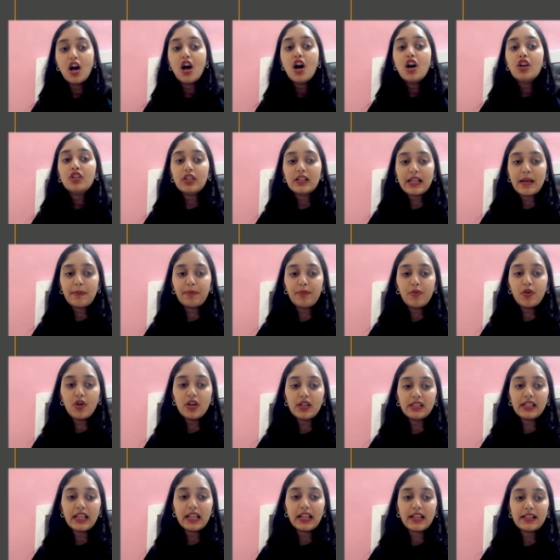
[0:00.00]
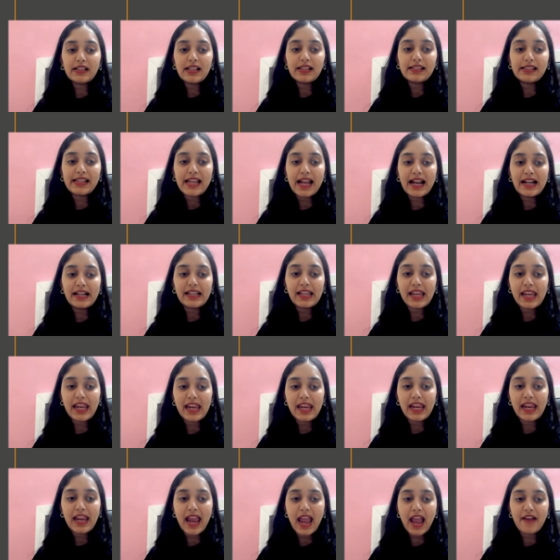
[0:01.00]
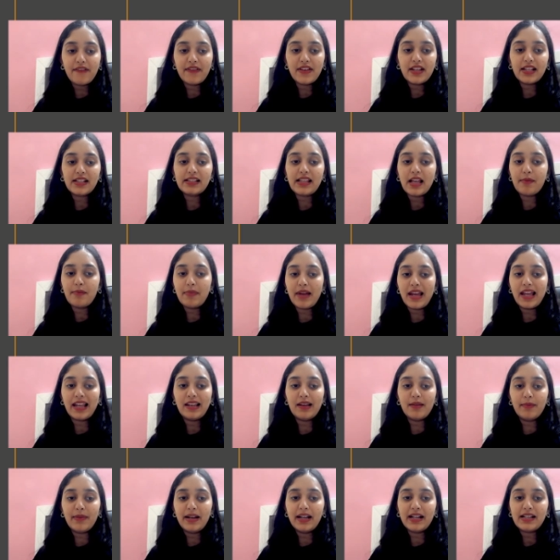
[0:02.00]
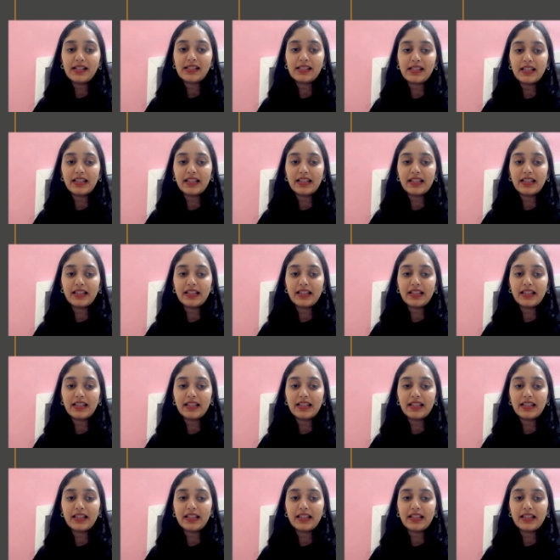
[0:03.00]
So suppose there is a set A having some elements,